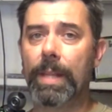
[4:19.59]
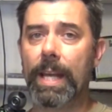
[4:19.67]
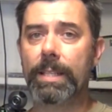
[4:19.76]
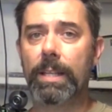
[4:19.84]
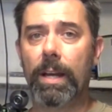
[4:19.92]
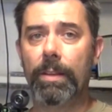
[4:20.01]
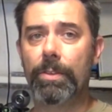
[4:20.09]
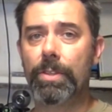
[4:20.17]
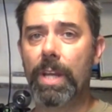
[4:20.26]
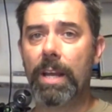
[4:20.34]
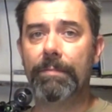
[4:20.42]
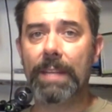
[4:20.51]
of that to other
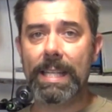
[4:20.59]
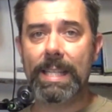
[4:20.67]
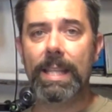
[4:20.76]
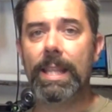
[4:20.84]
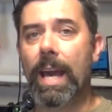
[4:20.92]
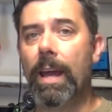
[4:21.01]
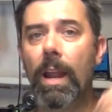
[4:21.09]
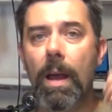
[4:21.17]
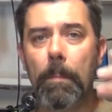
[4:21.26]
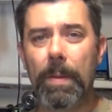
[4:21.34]
stuff. They did that.